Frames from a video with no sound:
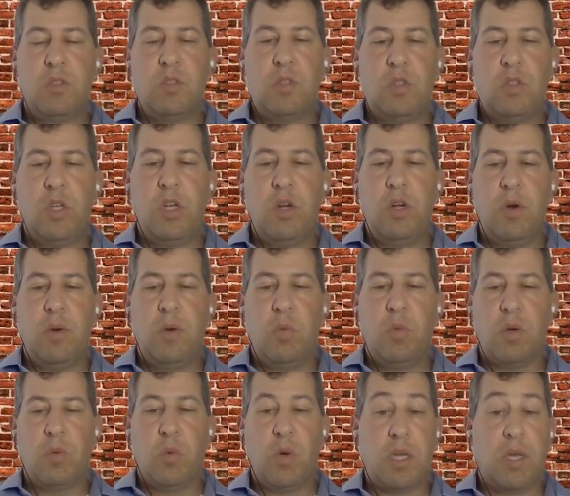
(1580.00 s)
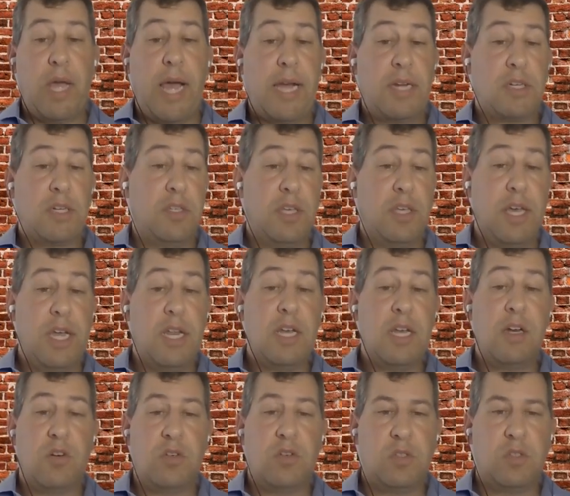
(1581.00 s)
We're actually
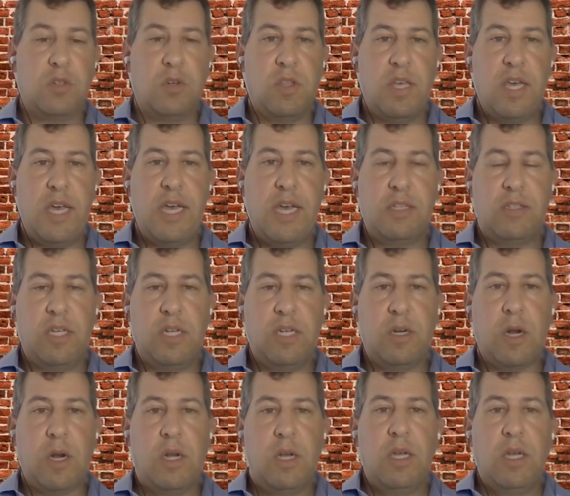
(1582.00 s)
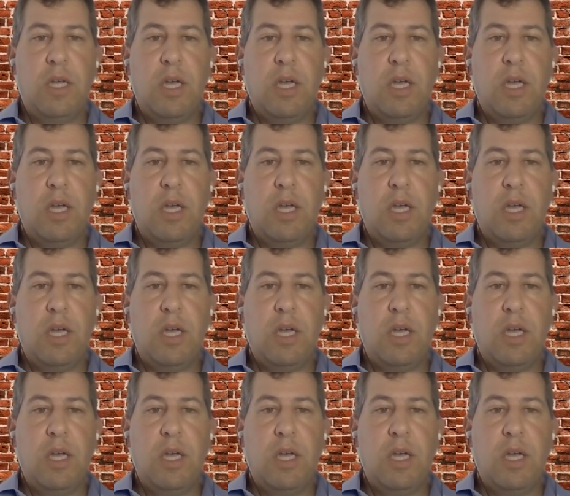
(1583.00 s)
getting closer to the end here.